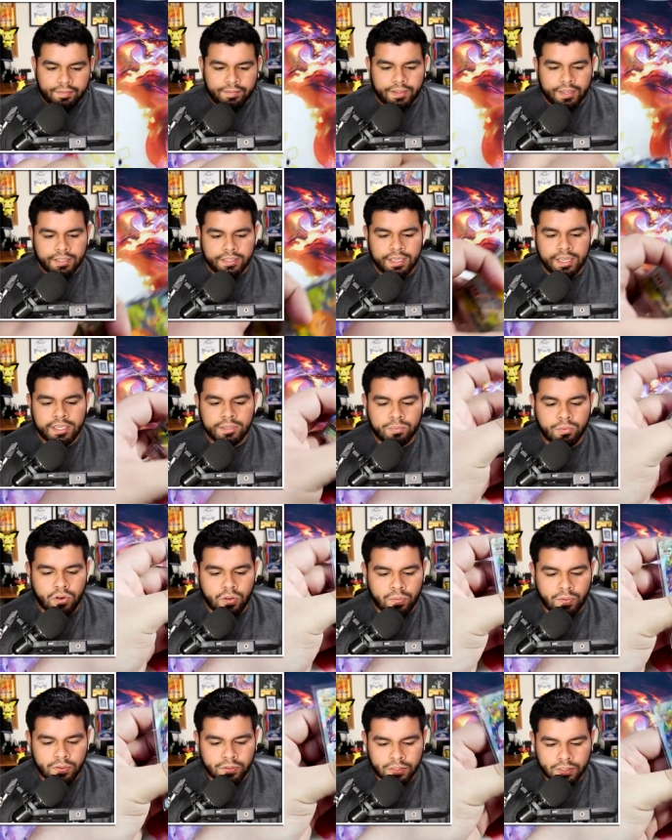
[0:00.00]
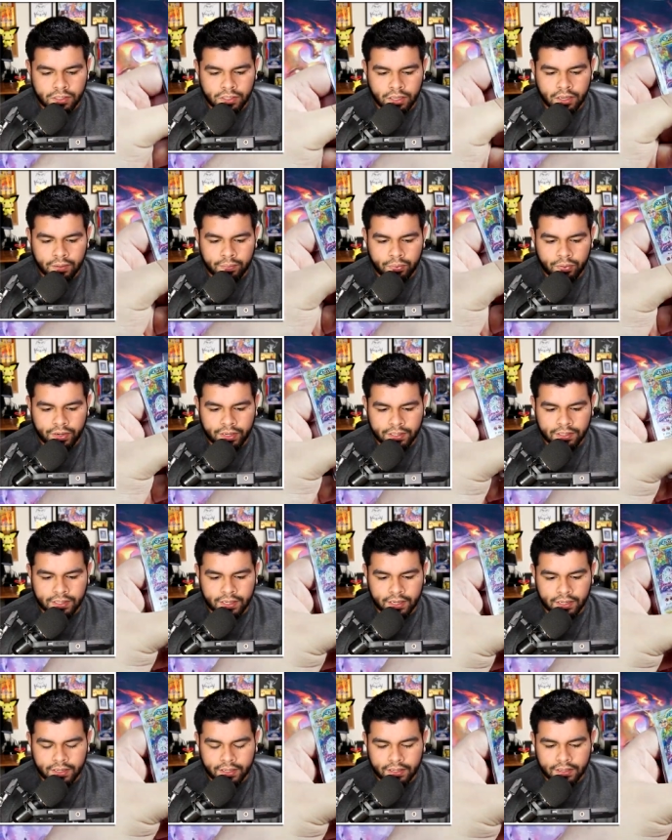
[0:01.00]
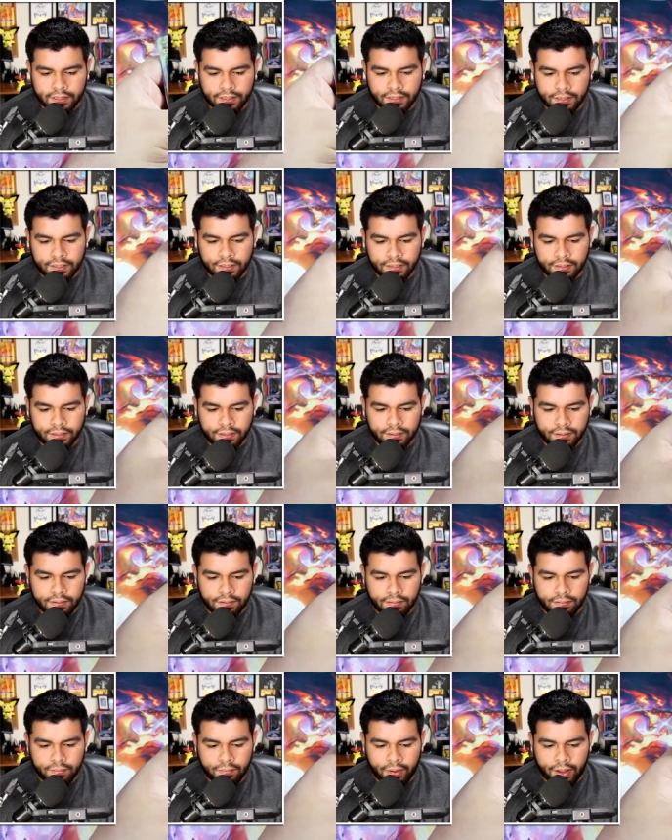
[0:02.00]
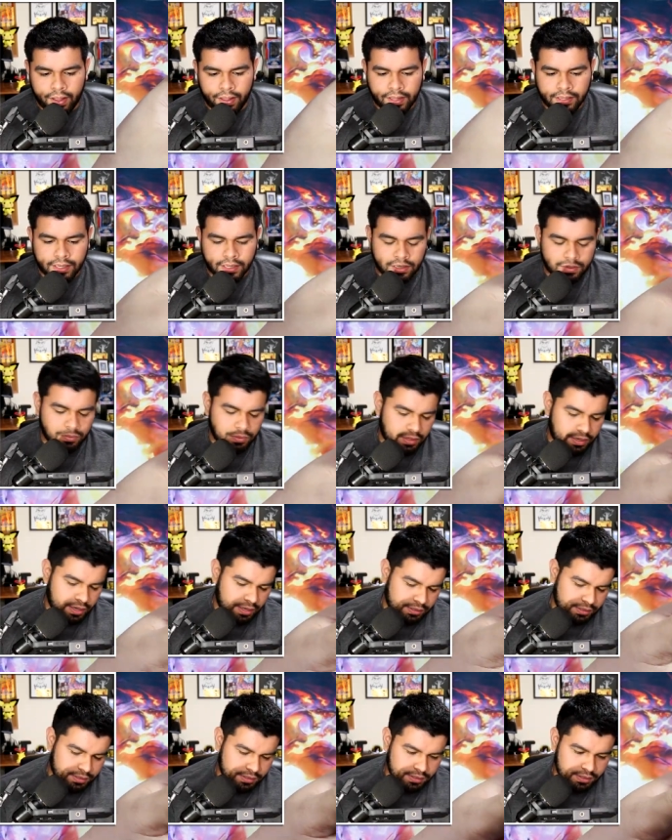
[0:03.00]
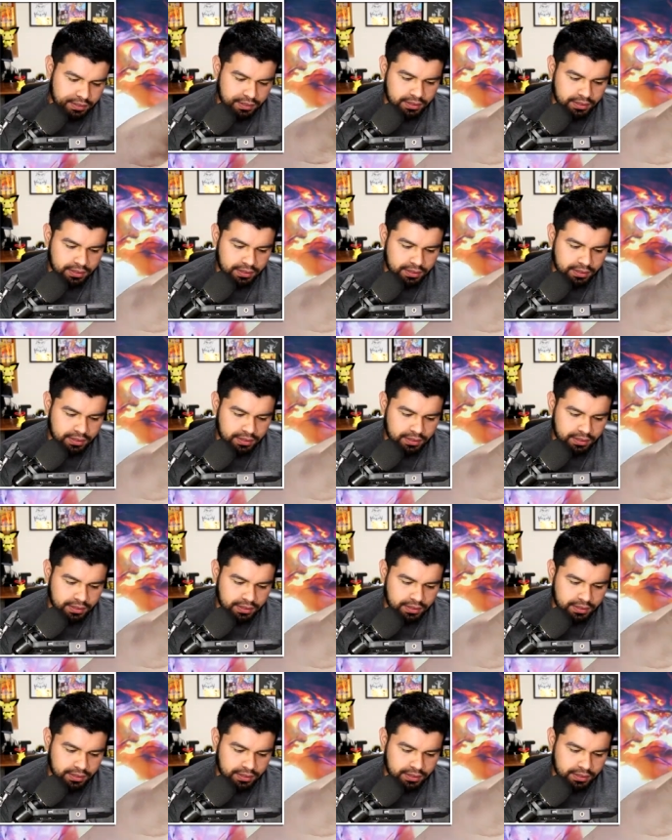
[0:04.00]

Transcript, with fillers: Because these promos look pretty sick. Wow, that's actually really nice.